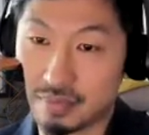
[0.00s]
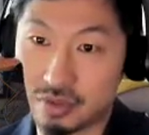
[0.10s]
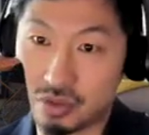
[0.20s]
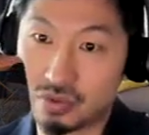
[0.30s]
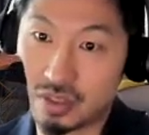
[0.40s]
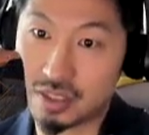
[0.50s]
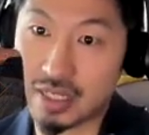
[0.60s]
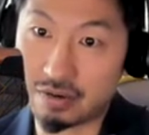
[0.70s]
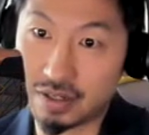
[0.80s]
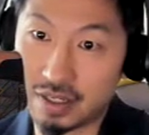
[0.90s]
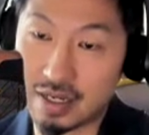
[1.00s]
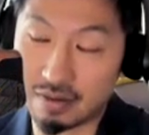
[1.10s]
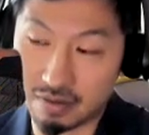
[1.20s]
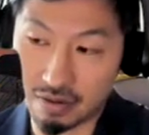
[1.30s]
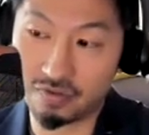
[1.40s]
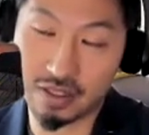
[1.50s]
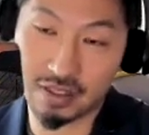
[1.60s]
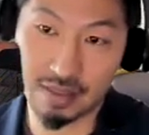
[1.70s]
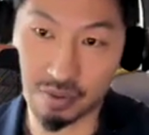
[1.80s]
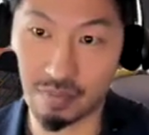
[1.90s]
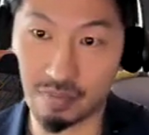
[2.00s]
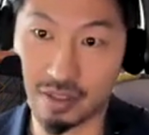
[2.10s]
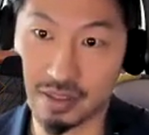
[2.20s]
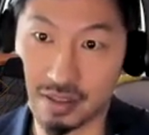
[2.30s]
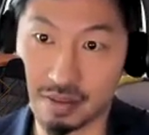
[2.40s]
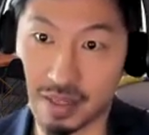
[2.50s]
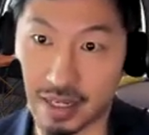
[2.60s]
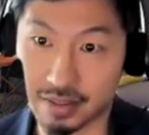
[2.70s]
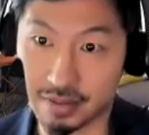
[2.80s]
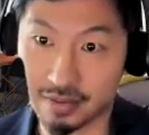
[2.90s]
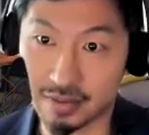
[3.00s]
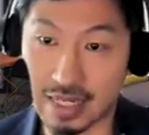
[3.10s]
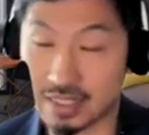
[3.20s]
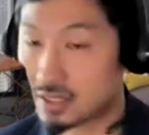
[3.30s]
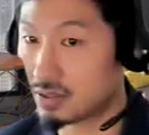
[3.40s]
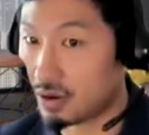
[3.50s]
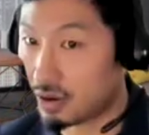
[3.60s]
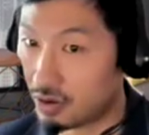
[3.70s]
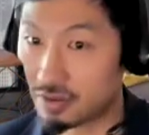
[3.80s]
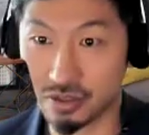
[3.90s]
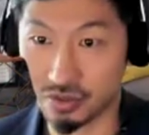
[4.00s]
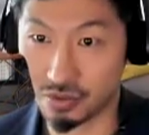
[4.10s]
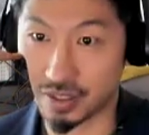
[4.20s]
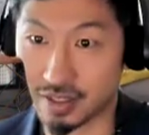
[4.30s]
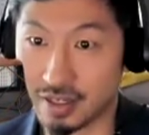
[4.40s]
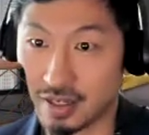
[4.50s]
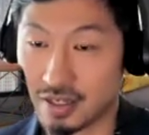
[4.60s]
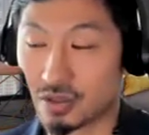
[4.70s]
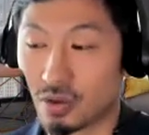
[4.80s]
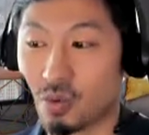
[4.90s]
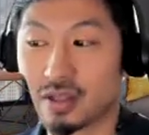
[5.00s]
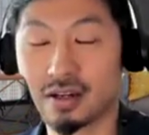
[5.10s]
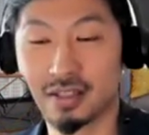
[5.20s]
to this area, and hopefully that problem doesn't come back. That's all they're doing. So